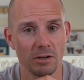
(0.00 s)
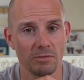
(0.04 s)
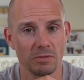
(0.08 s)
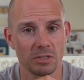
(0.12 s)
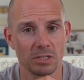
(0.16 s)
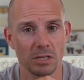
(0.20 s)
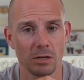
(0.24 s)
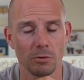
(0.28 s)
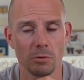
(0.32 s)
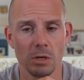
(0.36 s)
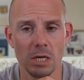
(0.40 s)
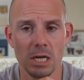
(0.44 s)

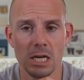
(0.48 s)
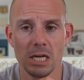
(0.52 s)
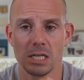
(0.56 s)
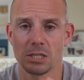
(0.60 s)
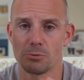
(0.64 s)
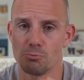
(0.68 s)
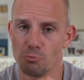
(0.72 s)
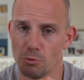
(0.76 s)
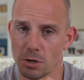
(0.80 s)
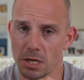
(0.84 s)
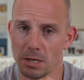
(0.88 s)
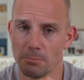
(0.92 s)
So
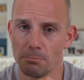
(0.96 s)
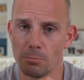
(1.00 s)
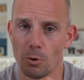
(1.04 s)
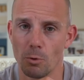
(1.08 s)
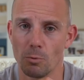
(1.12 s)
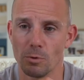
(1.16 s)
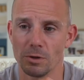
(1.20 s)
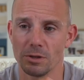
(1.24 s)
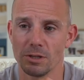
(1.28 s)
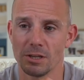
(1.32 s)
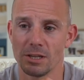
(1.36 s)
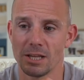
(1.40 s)
it's really
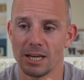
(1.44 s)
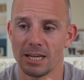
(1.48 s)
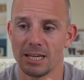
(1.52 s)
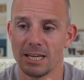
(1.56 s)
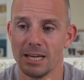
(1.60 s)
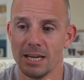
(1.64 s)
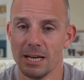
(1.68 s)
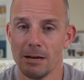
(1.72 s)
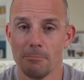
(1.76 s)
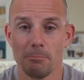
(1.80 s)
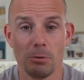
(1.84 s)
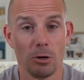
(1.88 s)
important that they
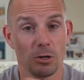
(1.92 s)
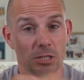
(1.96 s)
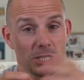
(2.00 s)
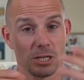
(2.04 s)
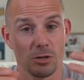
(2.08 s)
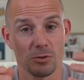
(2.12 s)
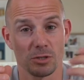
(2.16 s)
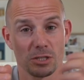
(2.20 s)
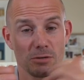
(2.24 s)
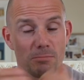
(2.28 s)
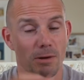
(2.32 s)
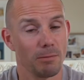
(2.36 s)
pass that
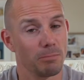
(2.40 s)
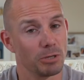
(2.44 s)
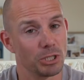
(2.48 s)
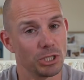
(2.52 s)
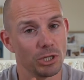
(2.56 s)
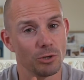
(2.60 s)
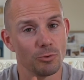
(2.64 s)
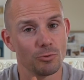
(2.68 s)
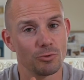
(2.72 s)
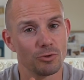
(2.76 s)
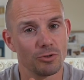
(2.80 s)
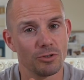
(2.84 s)
on to maybe
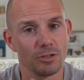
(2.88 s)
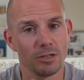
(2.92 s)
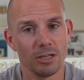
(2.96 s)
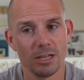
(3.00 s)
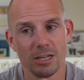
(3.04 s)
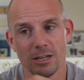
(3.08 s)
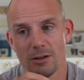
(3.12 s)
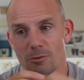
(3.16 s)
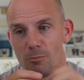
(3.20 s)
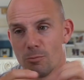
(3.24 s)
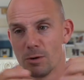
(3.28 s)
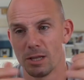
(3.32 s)
children
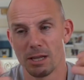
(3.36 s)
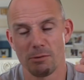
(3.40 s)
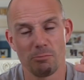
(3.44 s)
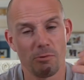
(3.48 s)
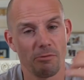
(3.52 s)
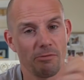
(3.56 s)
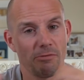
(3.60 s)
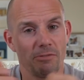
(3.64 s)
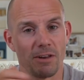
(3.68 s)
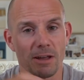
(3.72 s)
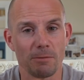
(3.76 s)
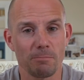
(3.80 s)
when they
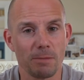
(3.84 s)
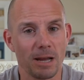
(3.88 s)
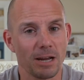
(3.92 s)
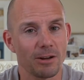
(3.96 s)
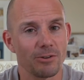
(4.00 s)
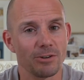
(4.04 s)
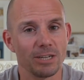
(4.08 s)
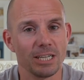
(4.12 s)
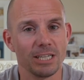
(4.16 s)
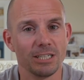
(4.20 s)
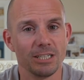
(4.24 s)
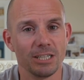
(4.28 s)
reflect back
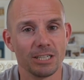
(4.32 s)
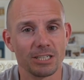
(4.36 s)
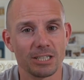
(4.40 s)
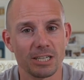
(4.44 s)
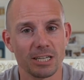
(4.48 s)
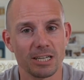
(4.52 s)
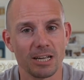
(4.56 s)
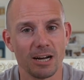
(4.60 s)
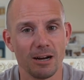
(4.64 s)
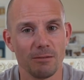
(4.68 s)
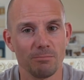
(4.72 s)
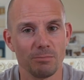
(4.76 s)
on it in years
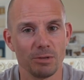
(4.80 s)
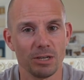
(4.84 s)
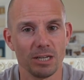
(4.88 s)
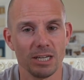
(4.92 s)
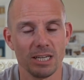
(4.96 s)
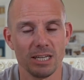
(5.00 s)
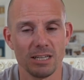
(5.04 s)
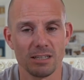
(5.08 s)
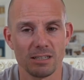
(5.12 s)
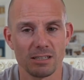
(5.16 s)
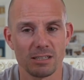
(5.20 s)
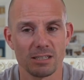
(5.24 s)
to come, that
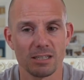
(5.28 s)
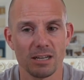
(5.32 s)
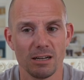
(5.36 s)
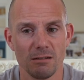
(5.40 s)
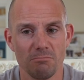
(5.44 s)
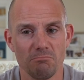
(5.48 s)
it's,